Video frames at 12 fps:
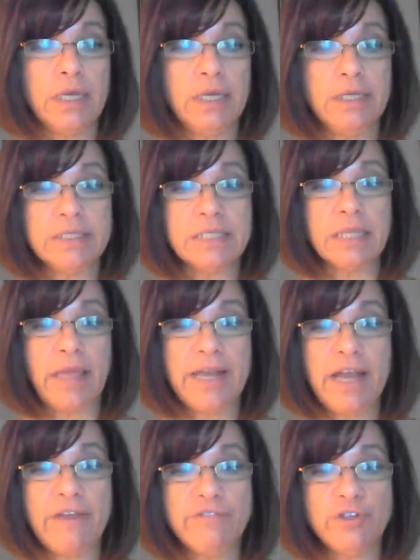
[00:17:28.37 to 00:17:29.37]
It is
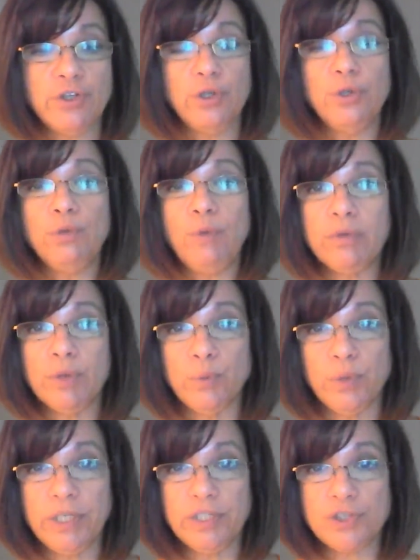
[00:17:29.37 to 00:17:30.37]
late afternoon when we
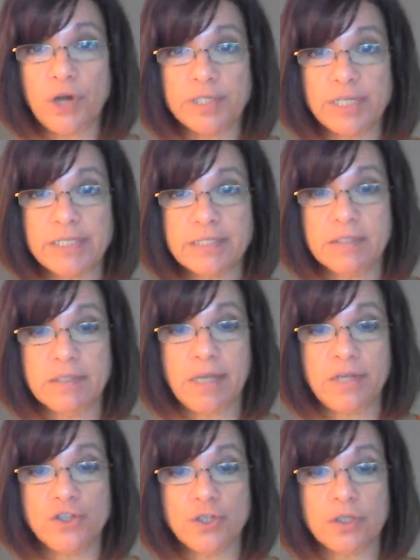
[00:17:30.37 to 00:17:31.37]
reach our
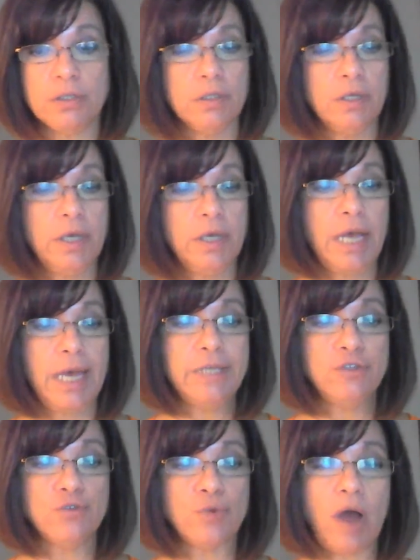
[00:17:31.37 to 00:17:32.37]
destination,
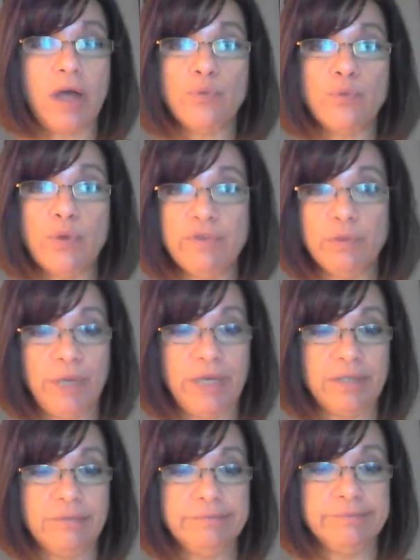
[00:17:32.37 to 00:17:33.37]
a dry
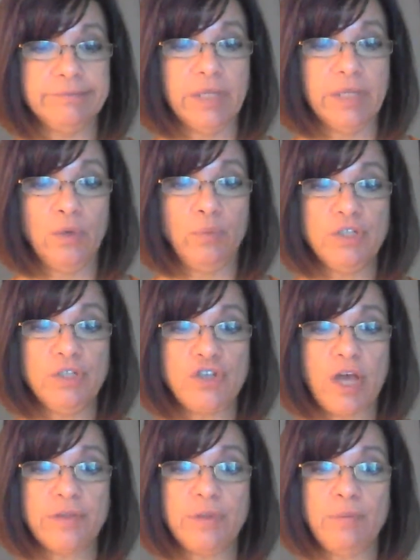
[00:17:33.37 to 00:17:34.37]
riverbed. We
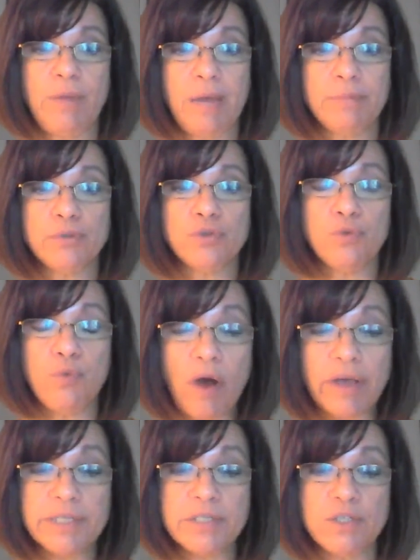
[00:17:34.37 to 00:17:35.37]
check the map
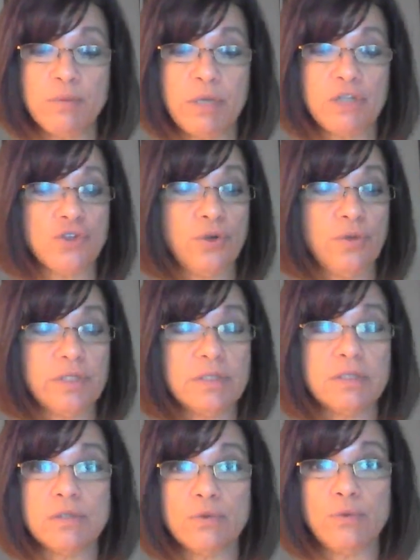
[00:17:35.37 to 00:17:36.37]
twice to make sure this
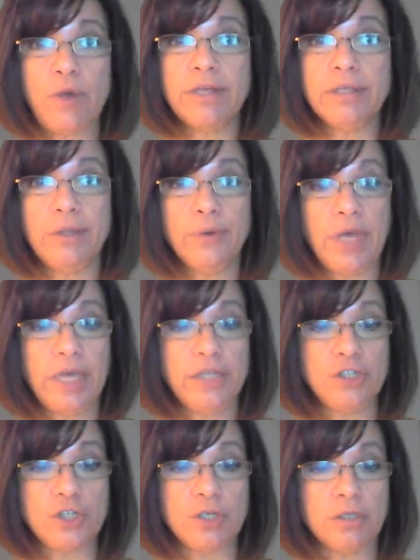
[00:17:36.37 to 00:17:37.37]
is the right
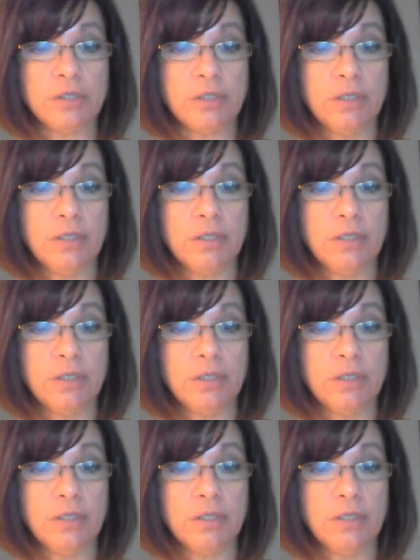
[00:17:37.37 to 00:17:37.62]
location.